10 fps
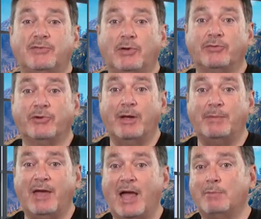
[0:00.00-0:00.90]

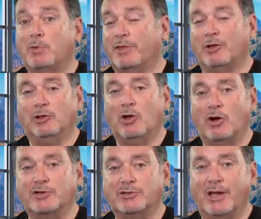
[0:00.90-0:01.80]
full-frame camera with a
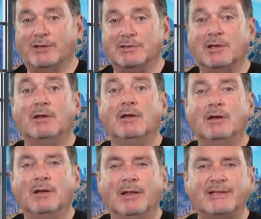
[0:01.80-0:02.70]
large lens.
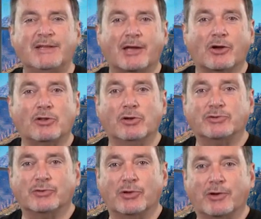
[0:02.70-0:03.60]
Let's take a
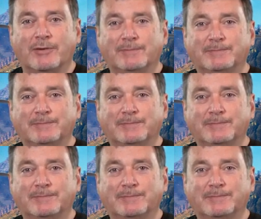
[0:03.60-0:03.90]
closer look.